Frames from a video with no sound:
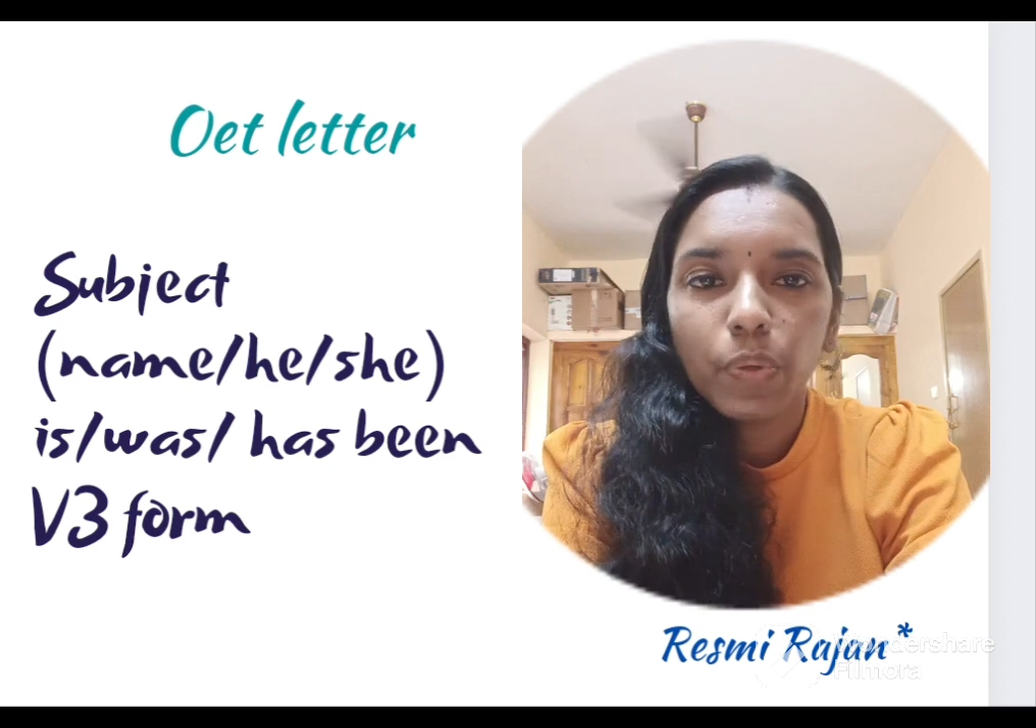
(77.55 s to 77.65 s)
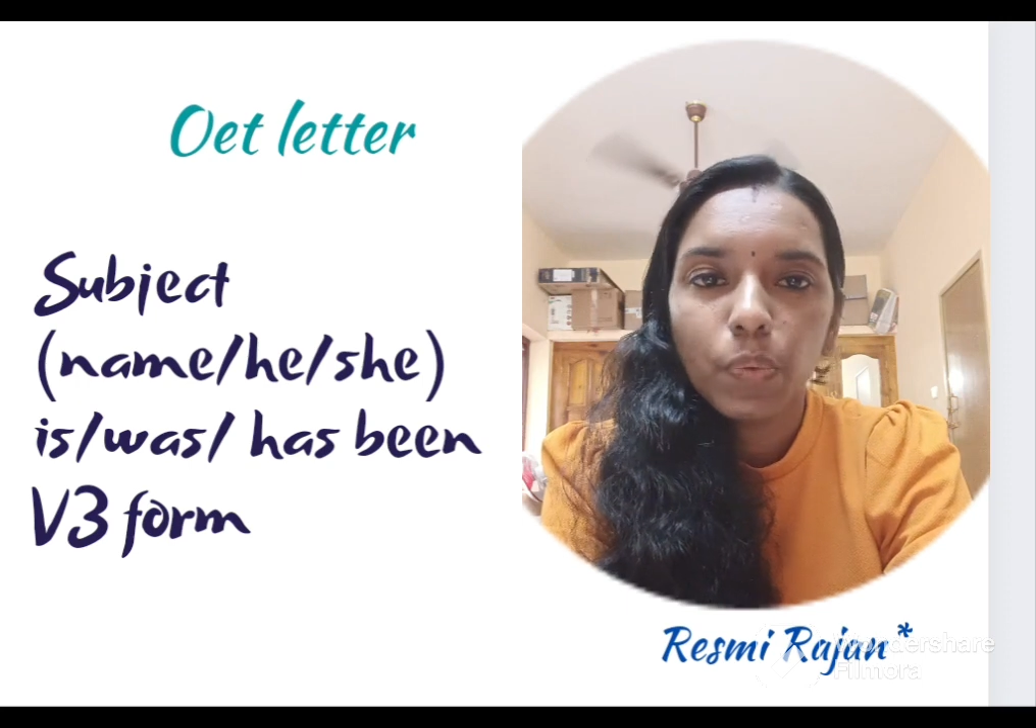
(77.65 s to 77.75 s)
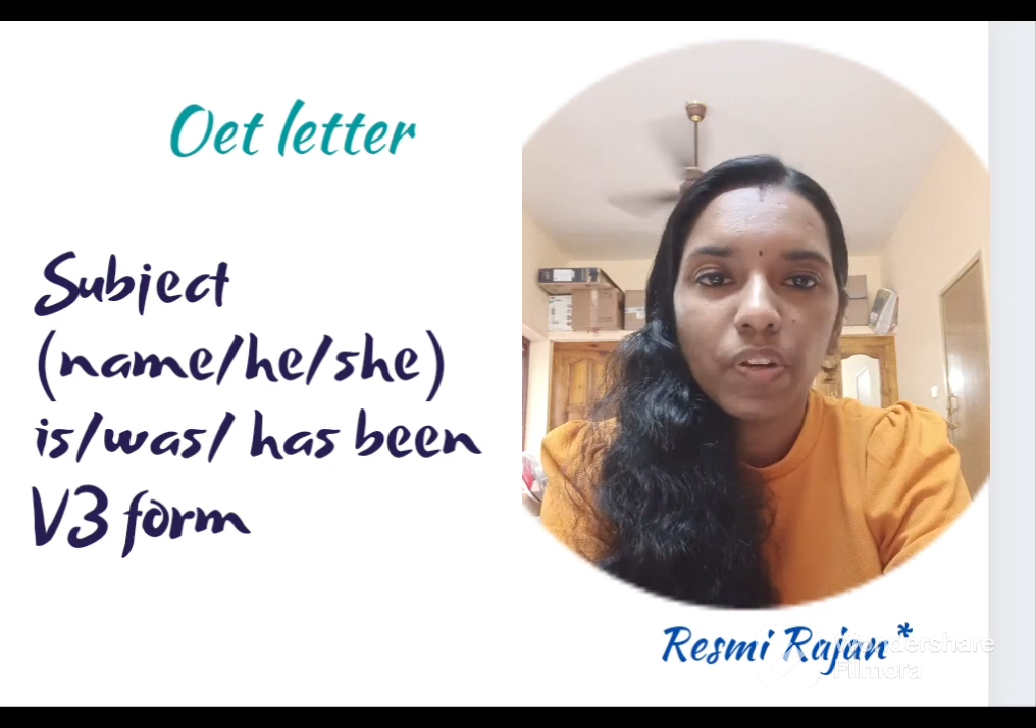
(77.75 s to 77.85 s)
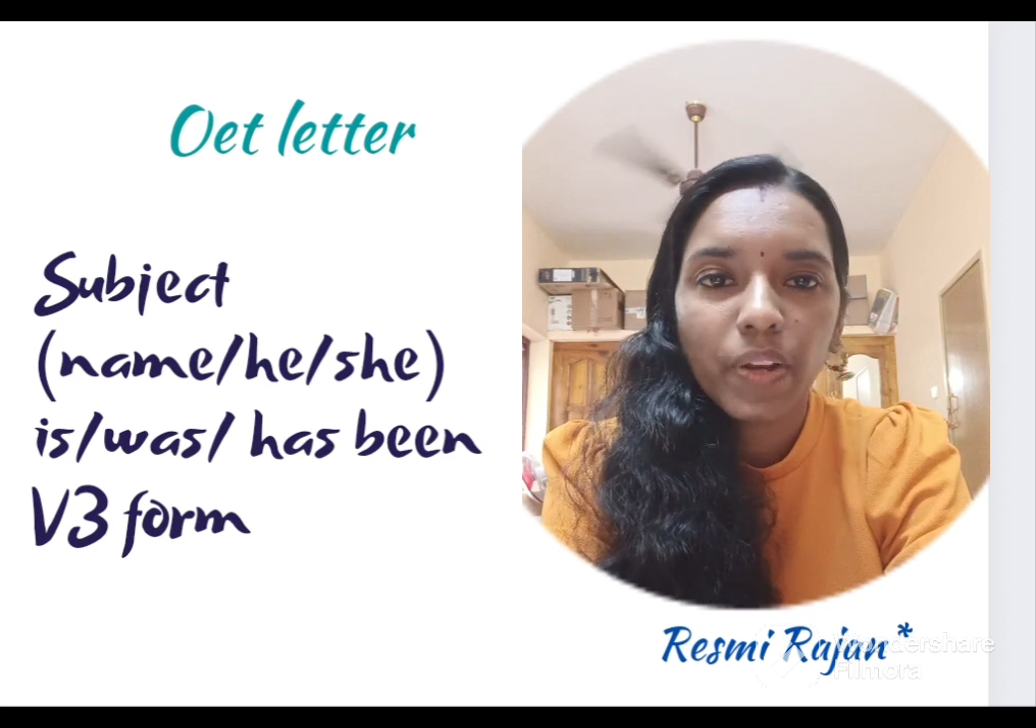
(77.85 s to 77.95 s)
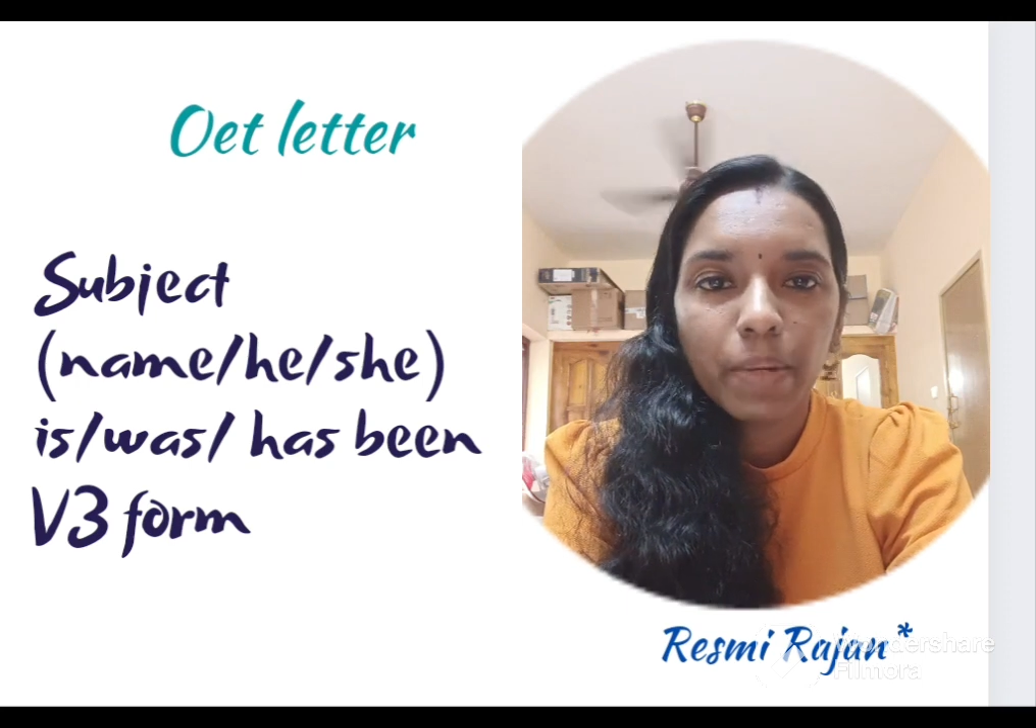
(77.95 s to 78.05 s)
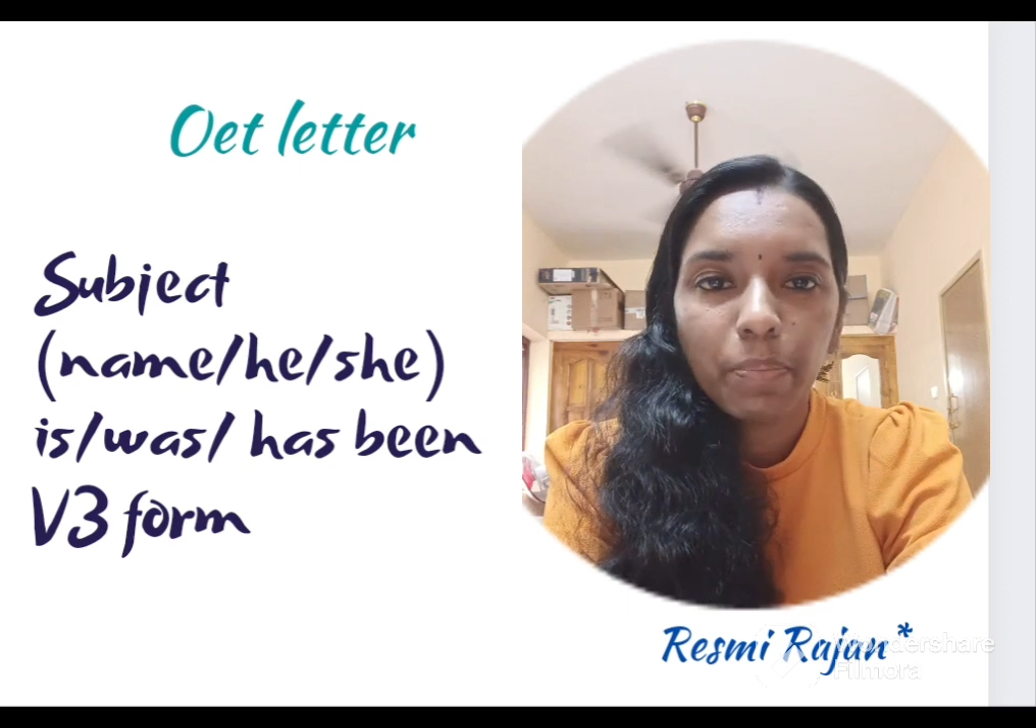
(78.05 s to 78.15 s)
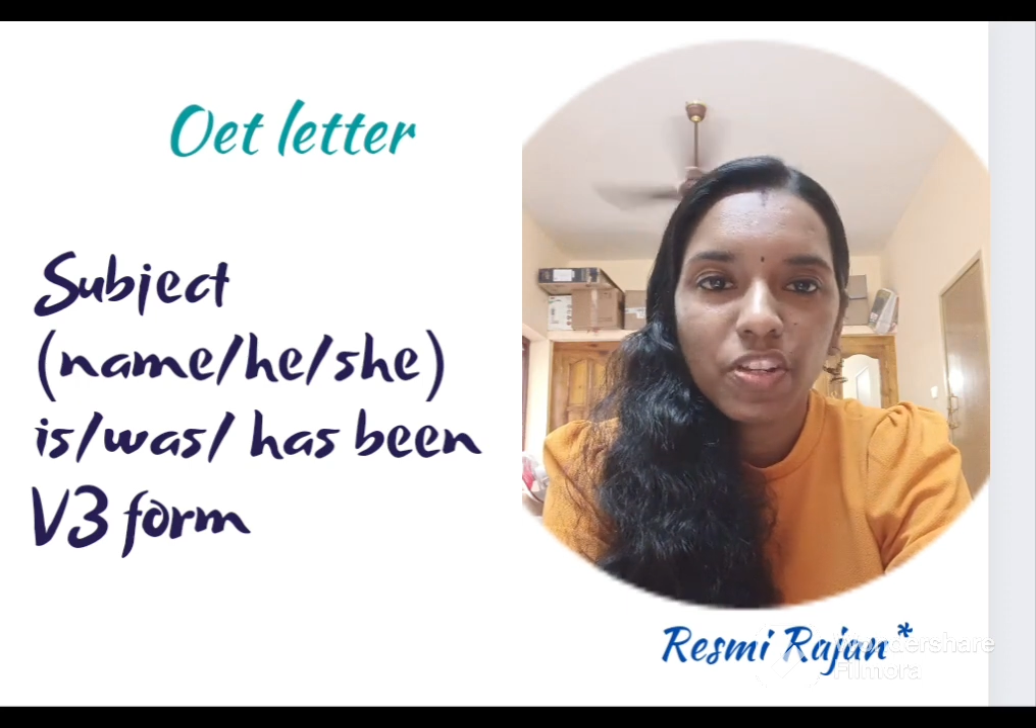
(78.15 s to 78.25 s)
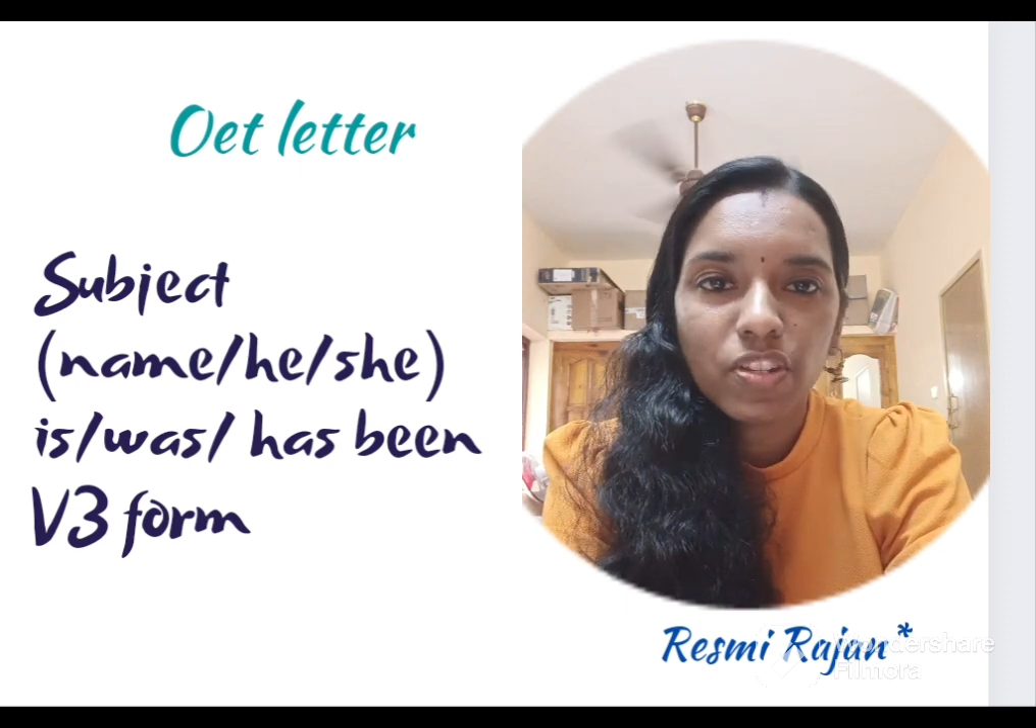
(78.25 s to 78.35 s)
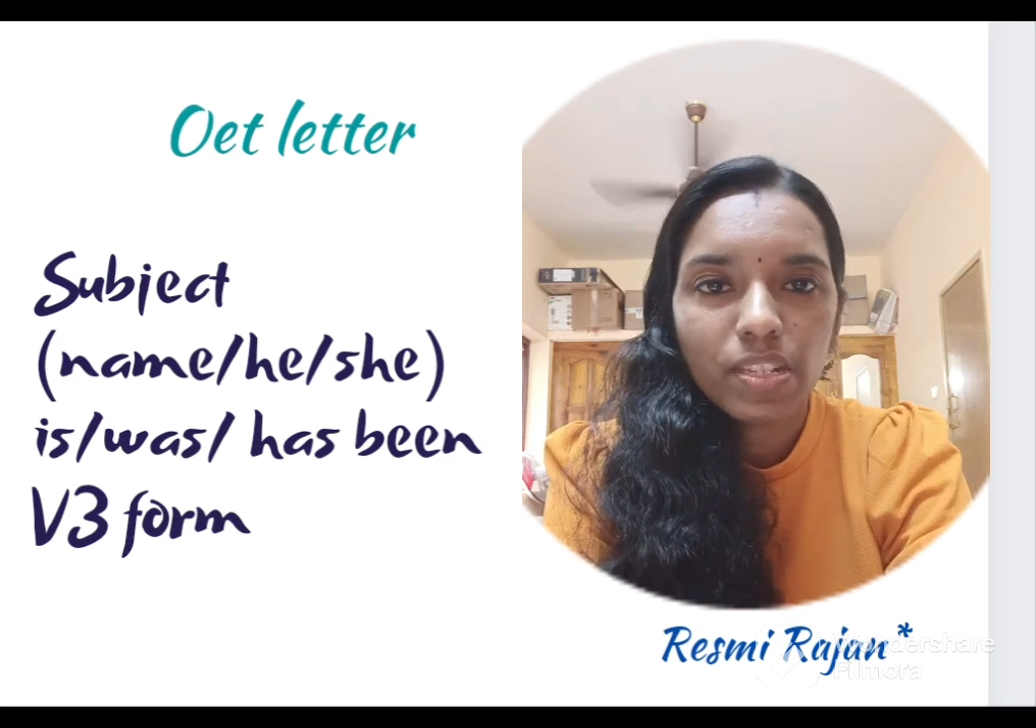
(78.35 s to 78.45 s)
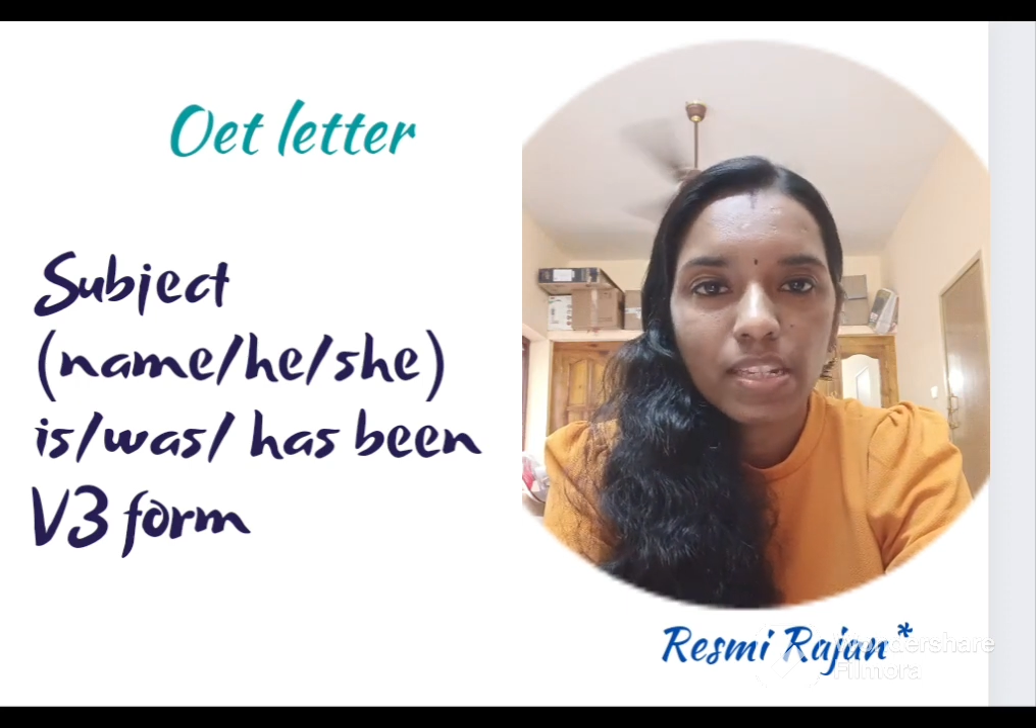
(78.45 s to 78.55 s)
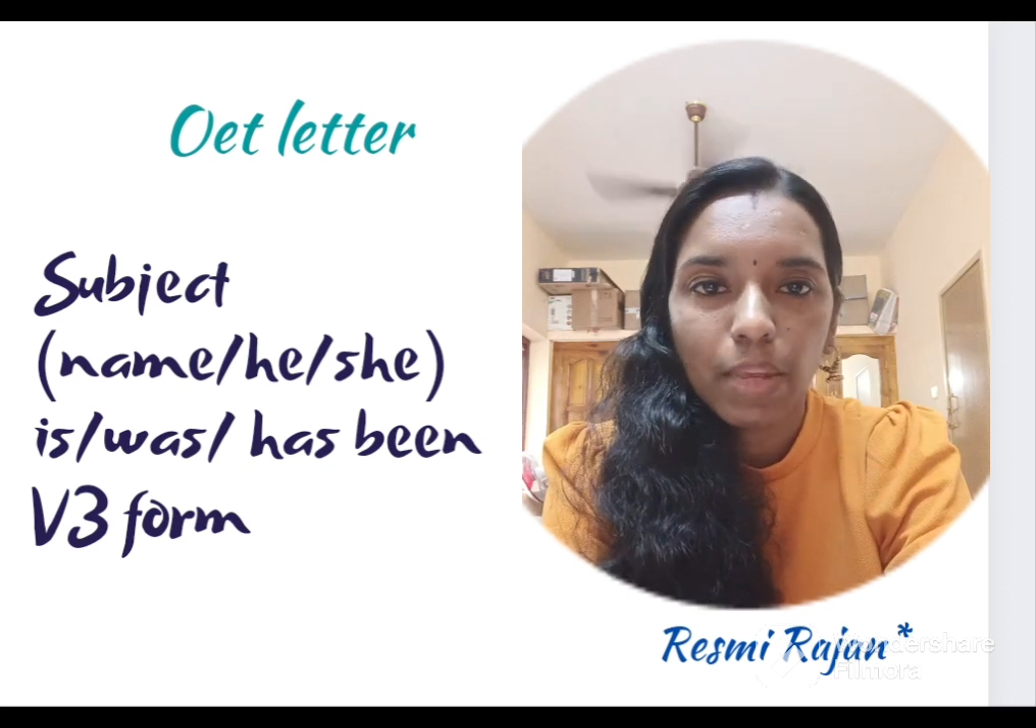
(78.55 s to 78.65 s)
you will write patient's